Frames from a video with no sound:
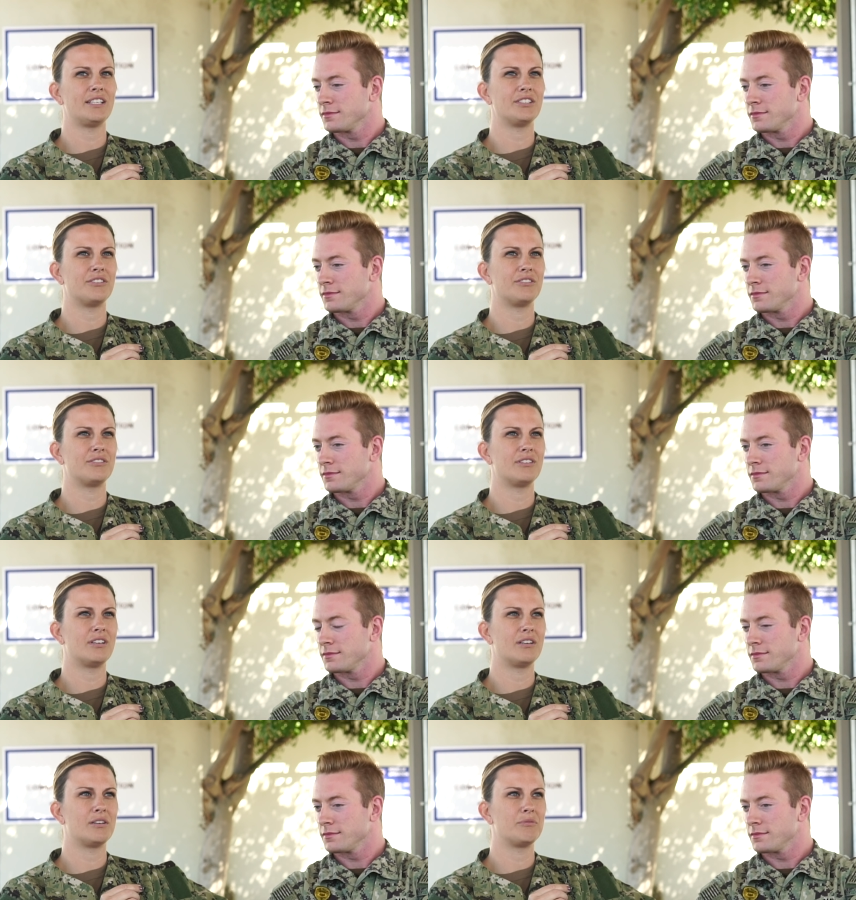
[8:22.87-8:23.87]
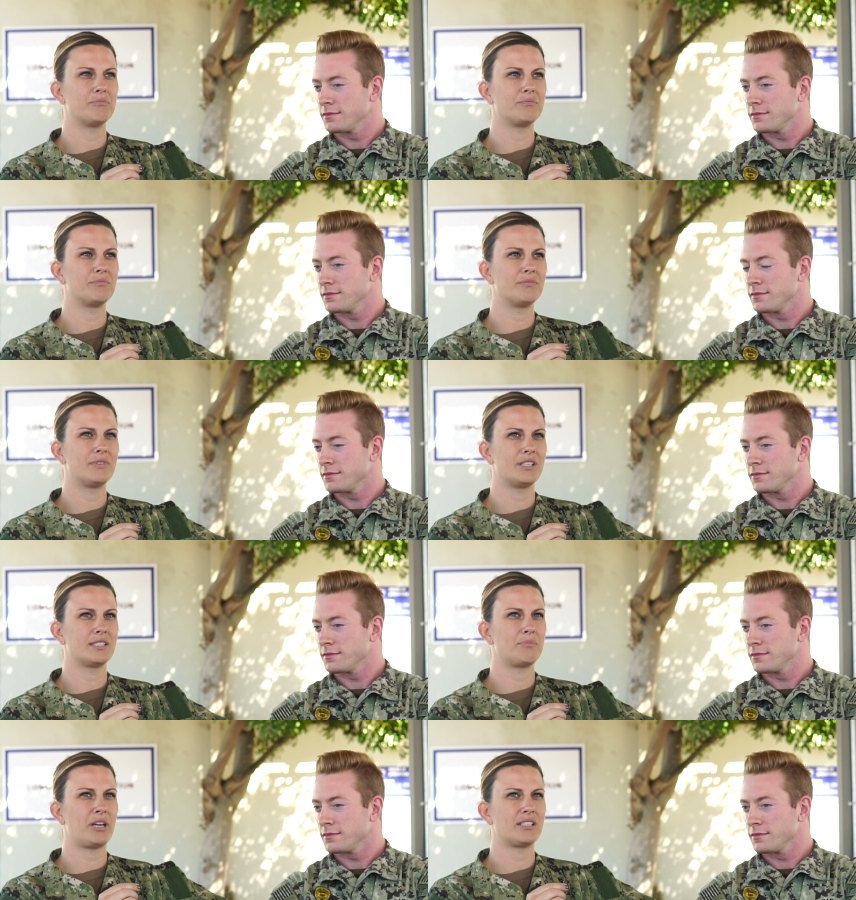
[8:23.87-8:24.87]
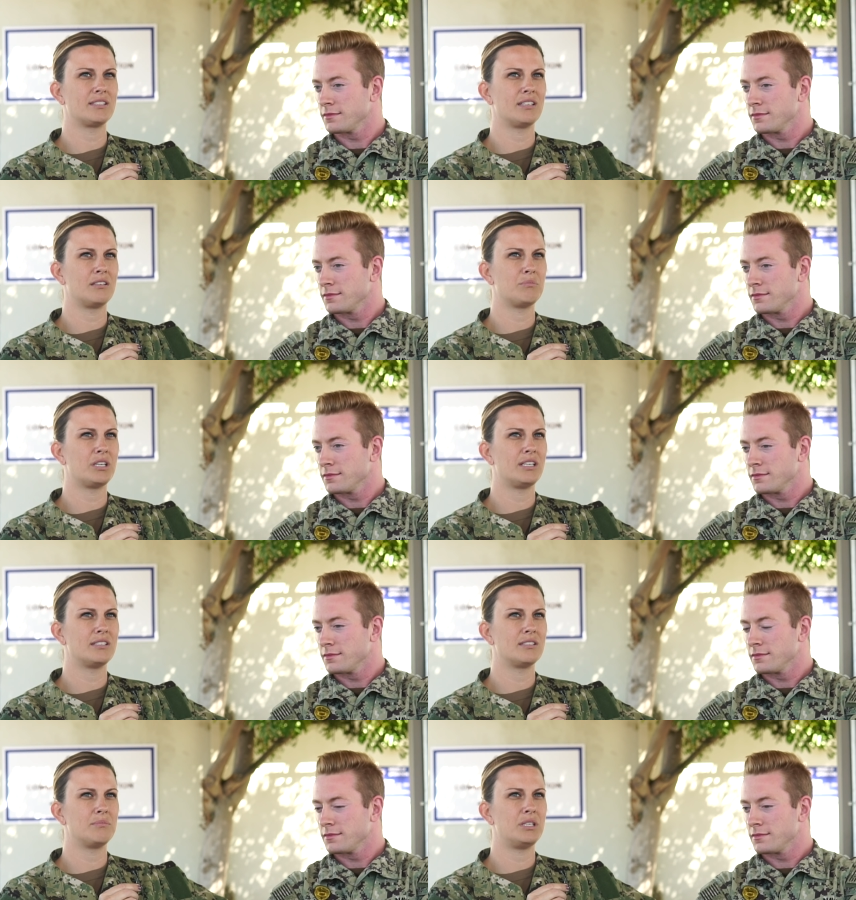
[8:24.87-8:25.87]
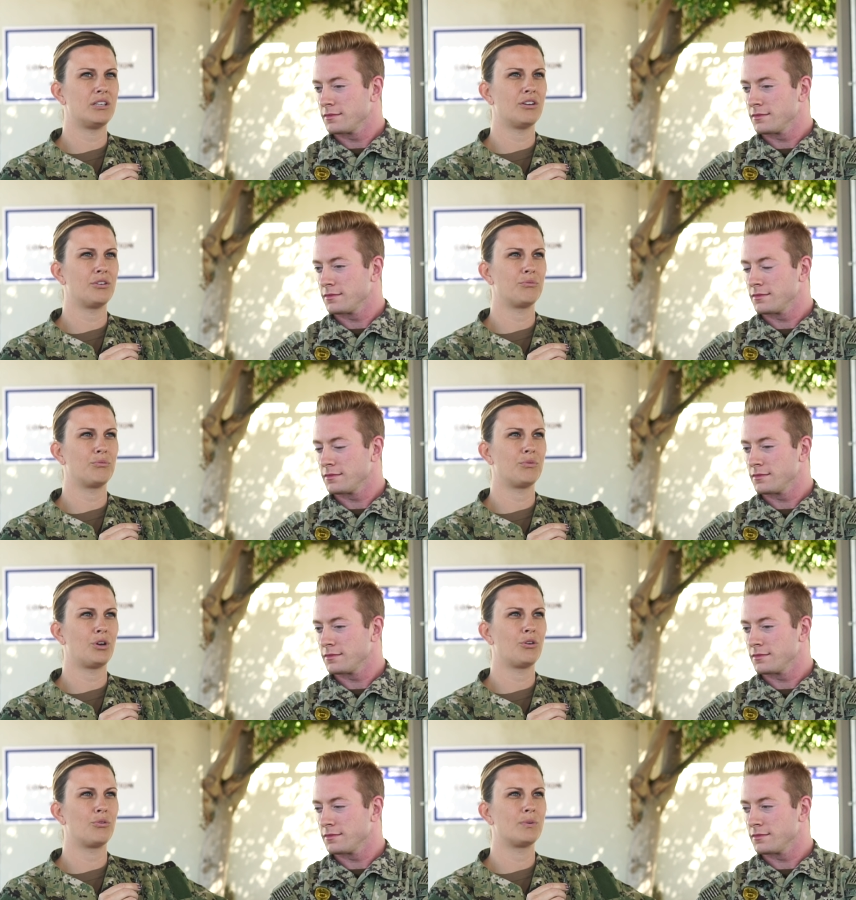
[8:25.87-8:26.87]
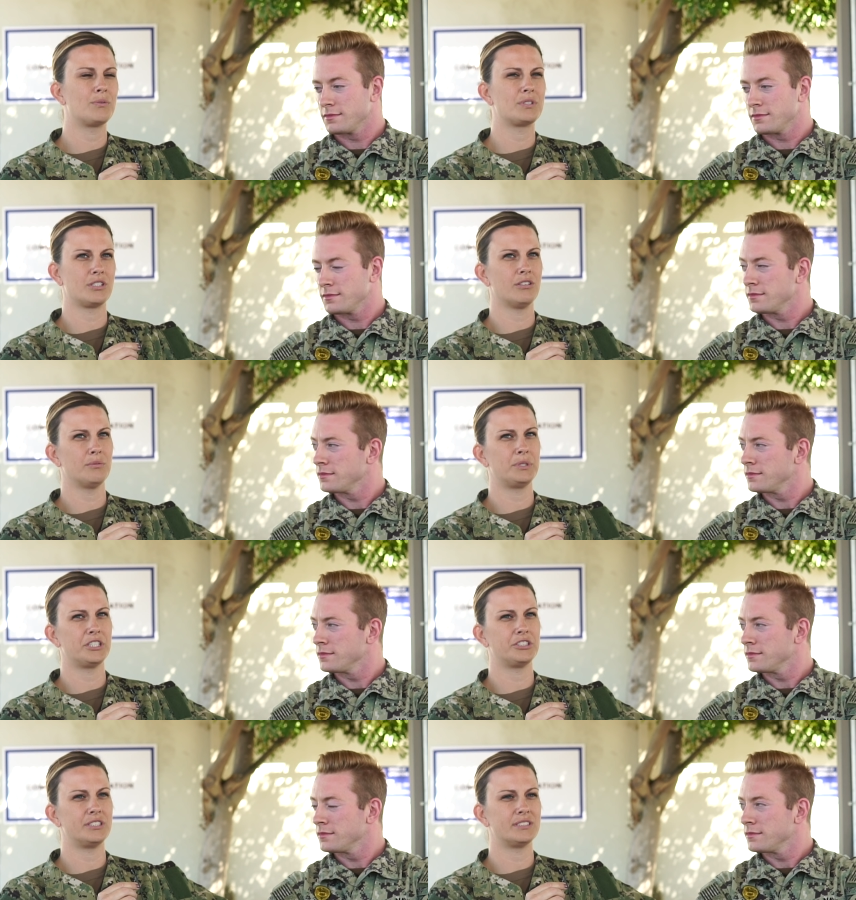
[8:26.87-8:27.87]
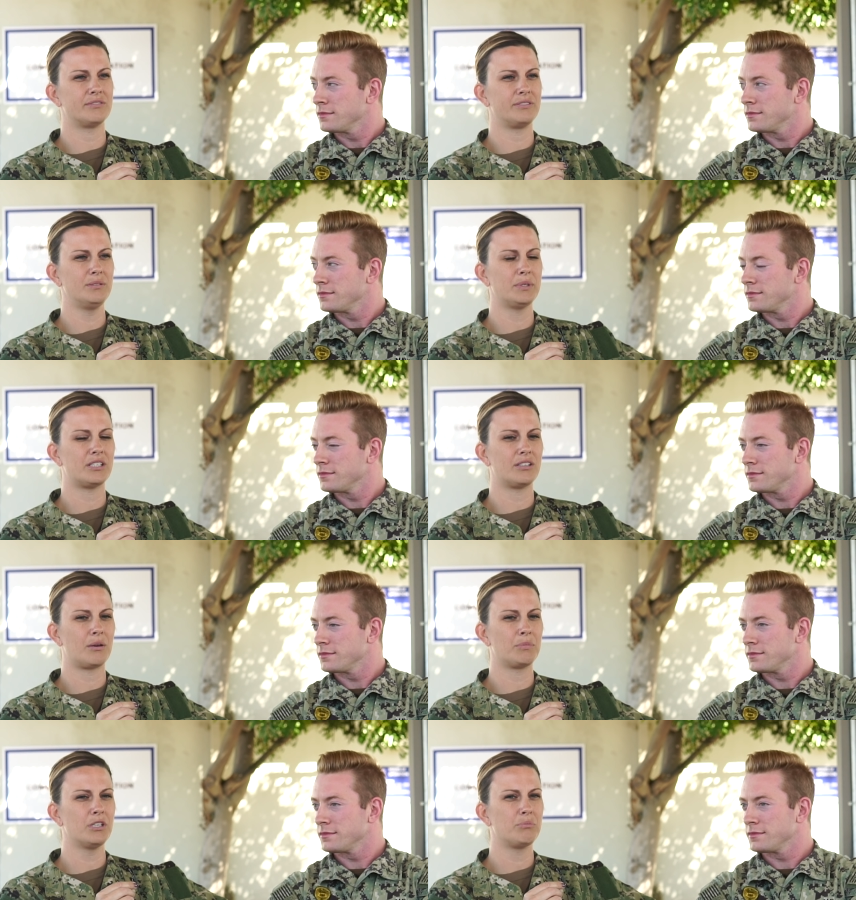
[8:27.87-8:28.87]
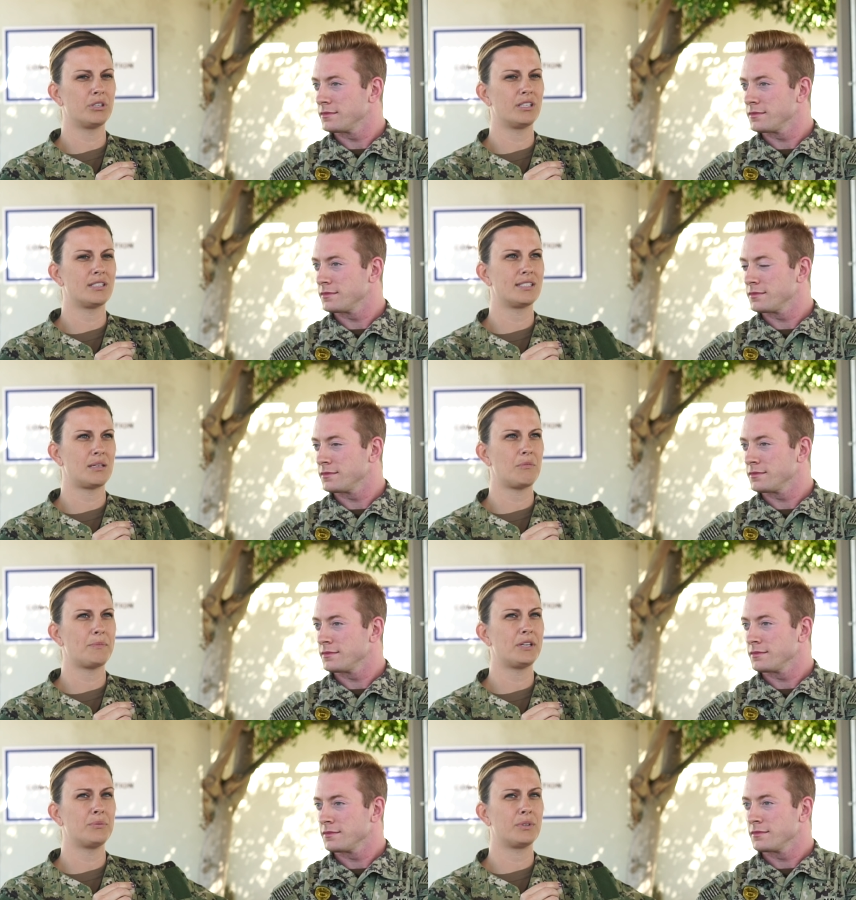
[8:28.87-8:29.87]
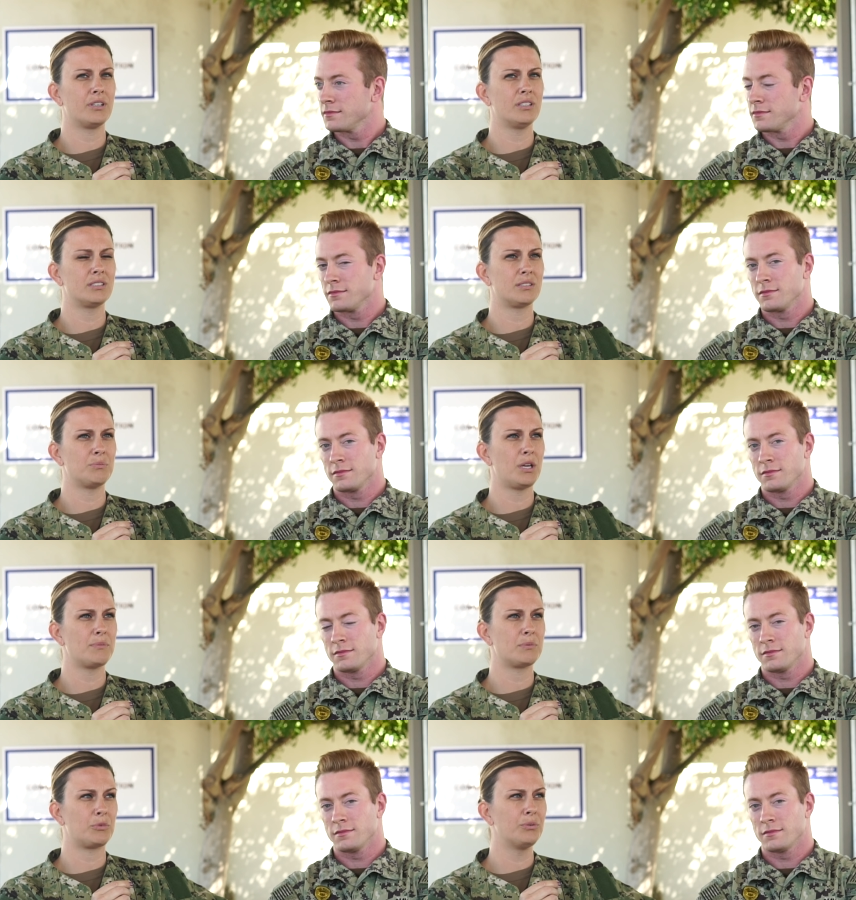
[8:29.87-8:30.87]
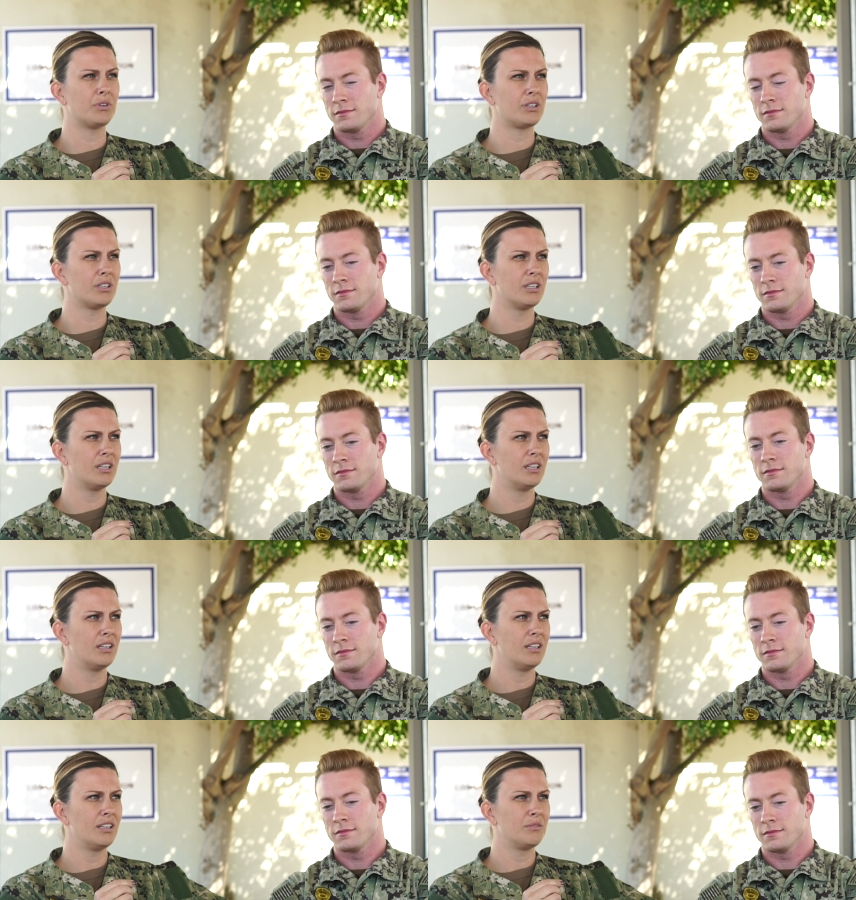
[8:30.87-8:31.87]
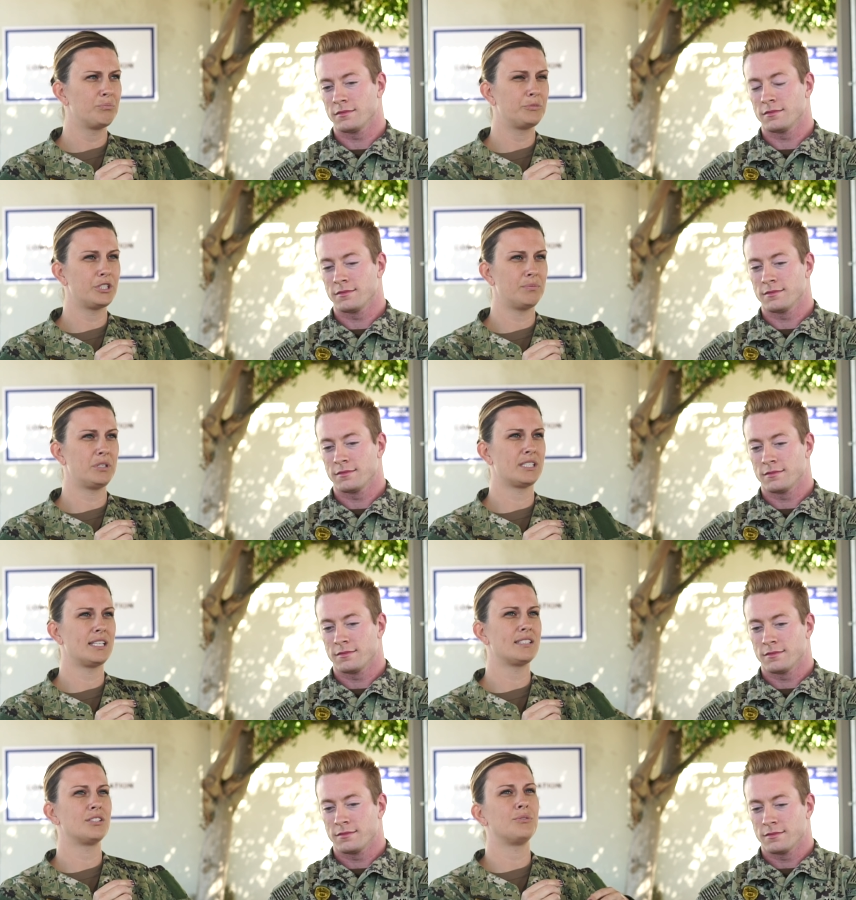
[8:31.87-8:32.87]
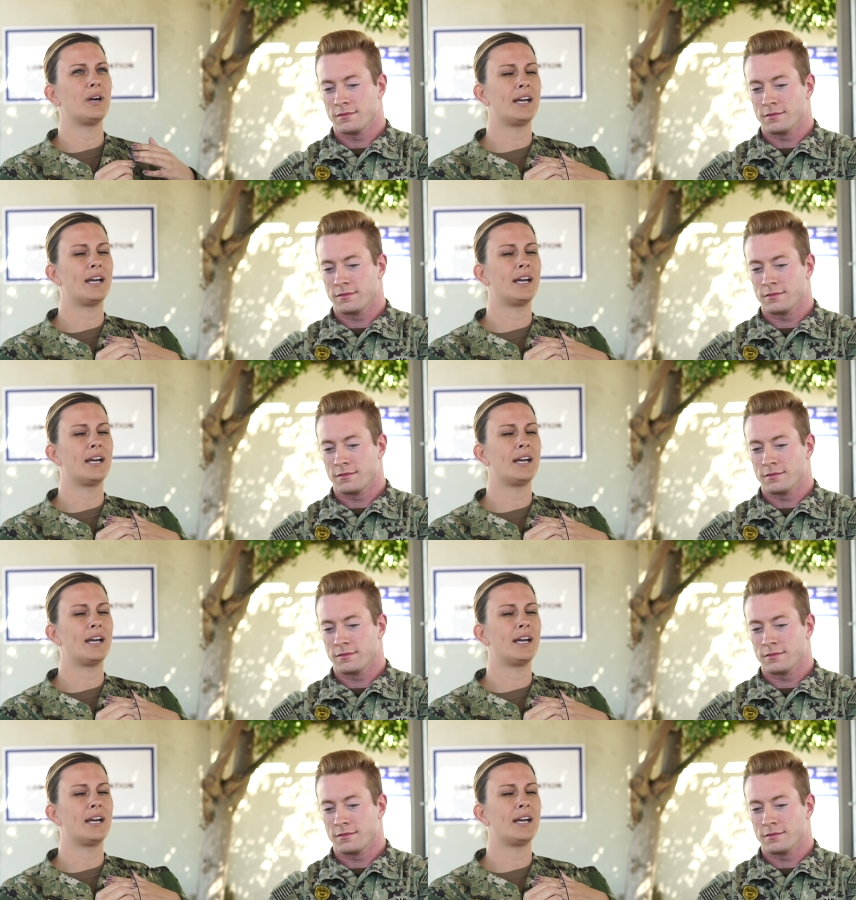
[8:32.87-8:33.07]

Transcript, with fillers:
Speaker 1: I don't um, expect anybody to be, uh, oh, what was her because she's a female. I'm going to put in the same amount of work, sometimes more, just because that's who